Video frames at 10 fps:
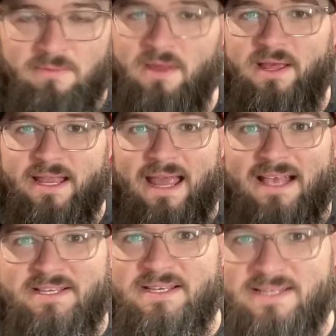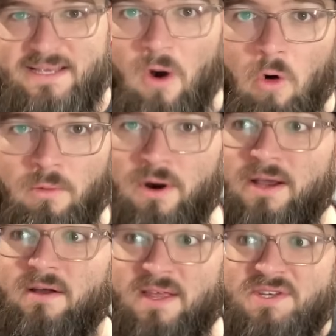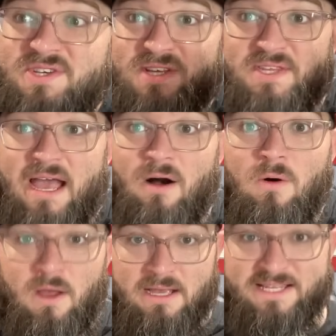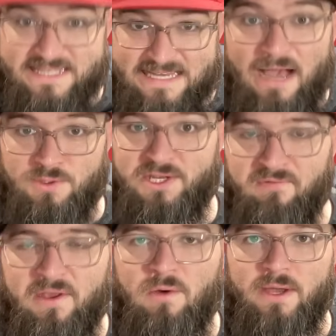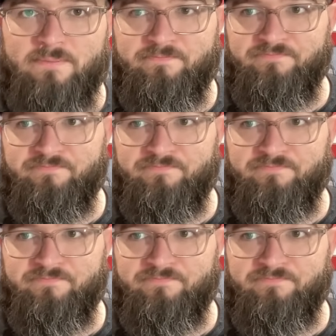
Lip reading: I'm not like an SEC homer here. That's just how scouts view it.